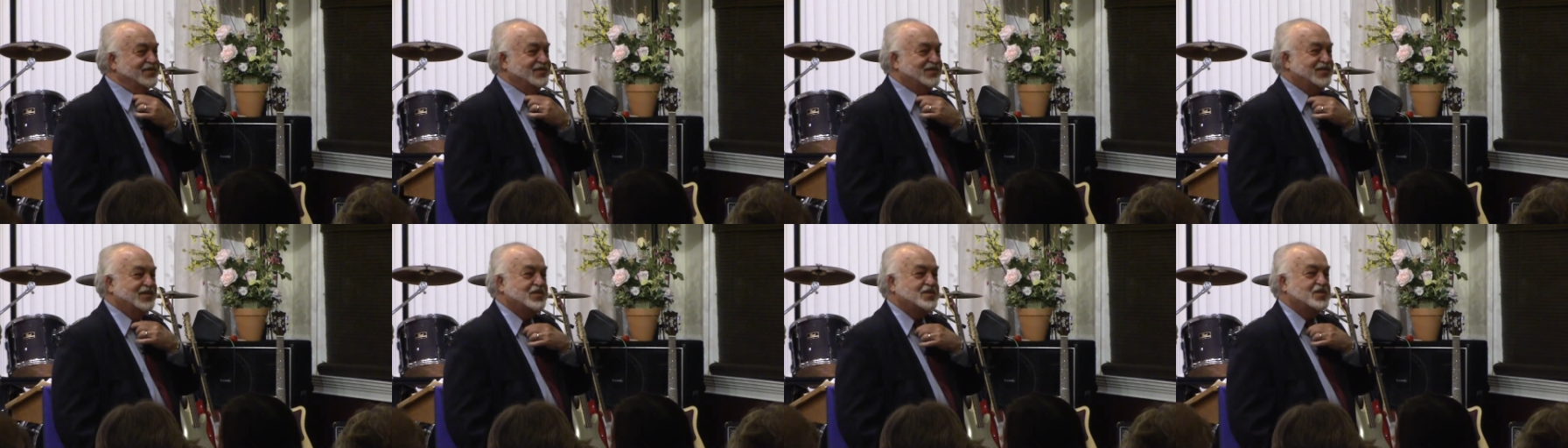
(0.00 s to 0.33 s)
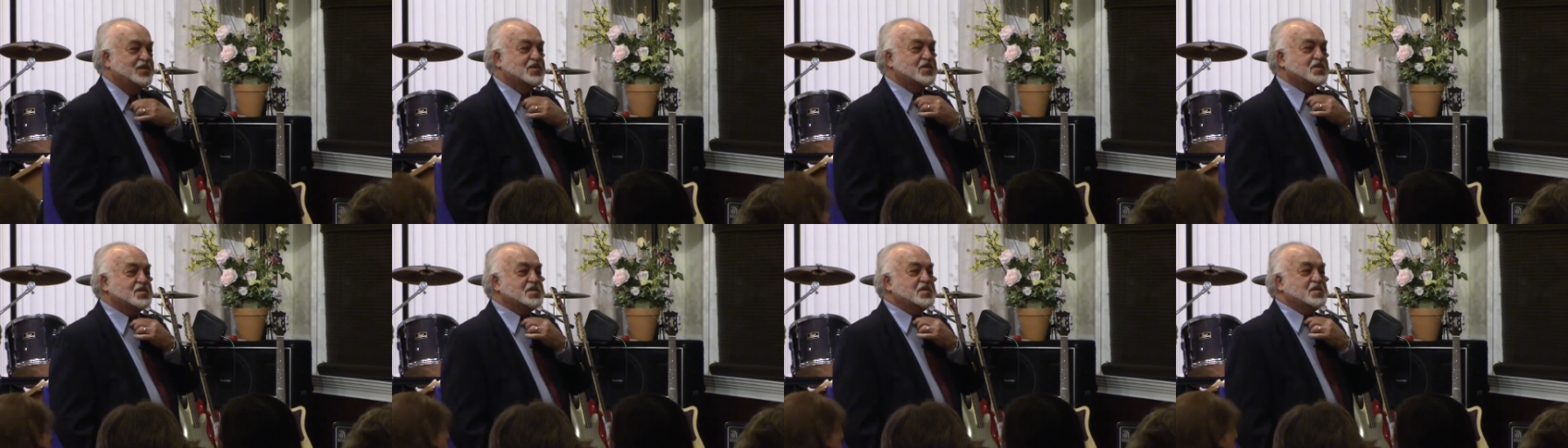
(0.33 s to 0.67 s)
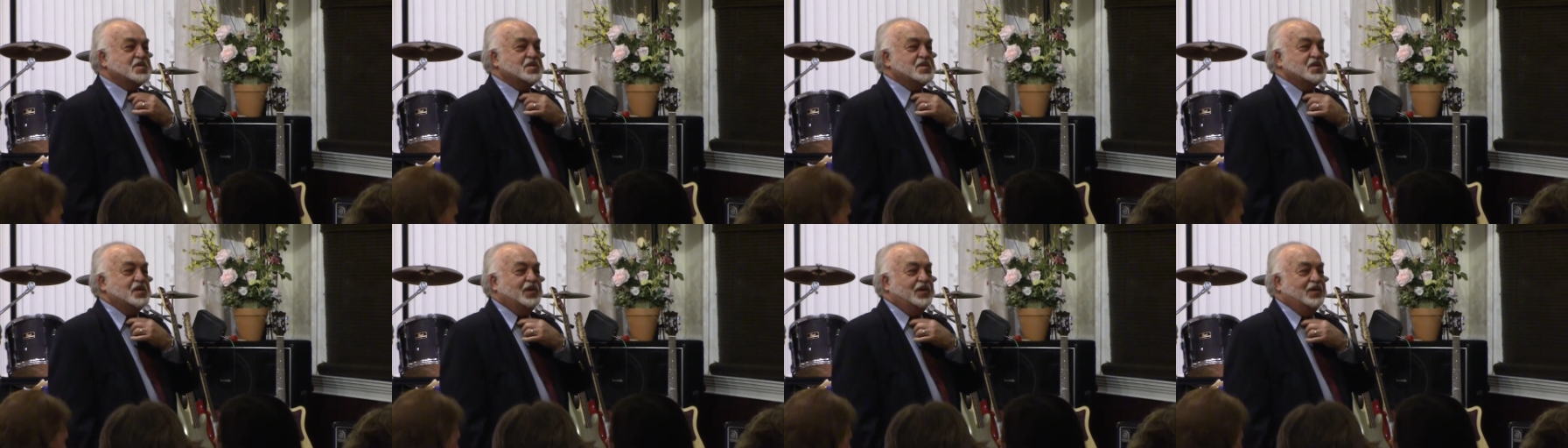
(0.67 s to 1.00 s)

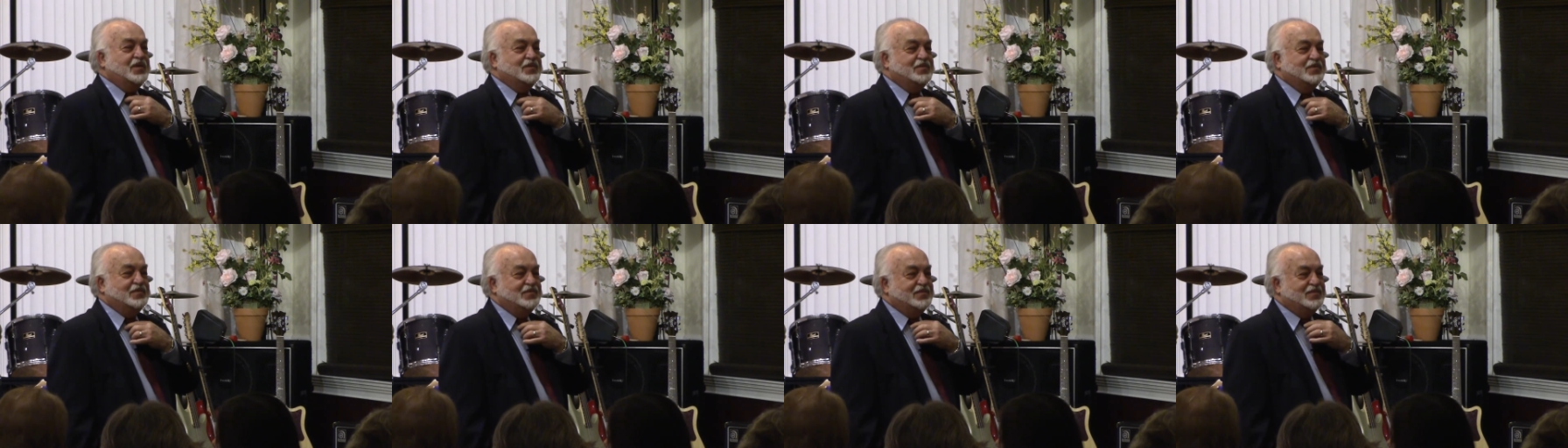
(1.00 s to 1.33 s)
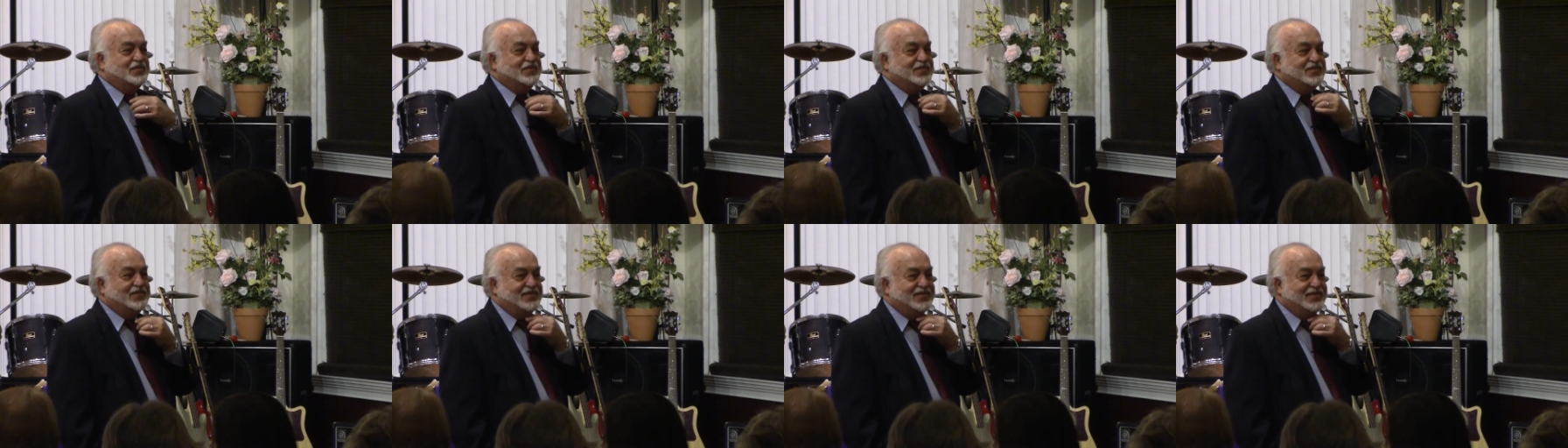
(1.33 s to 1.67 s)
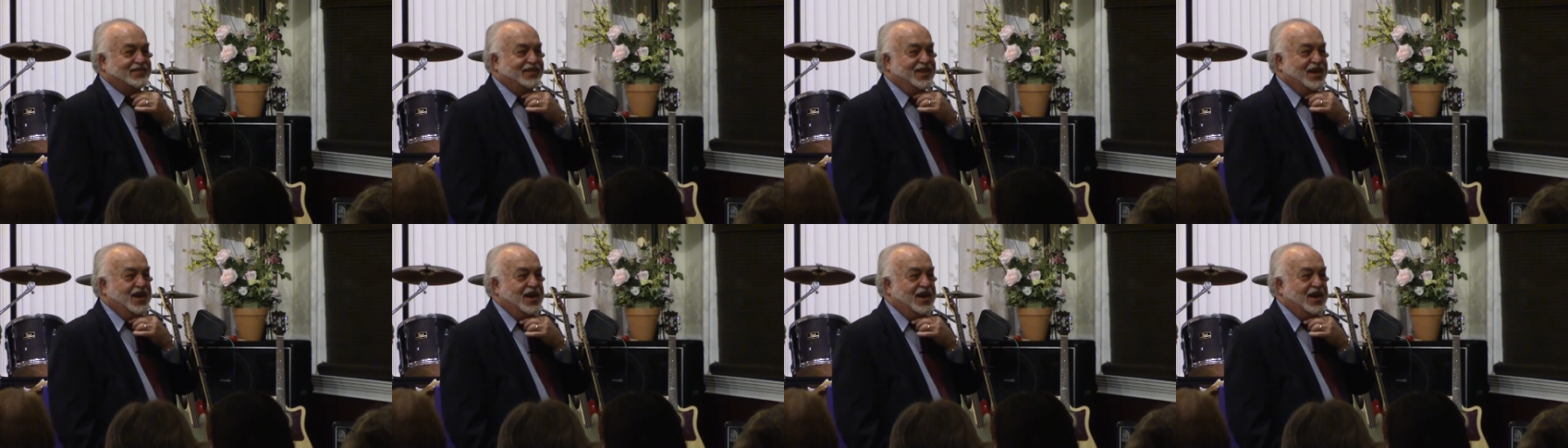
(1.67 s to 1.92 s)
yeah.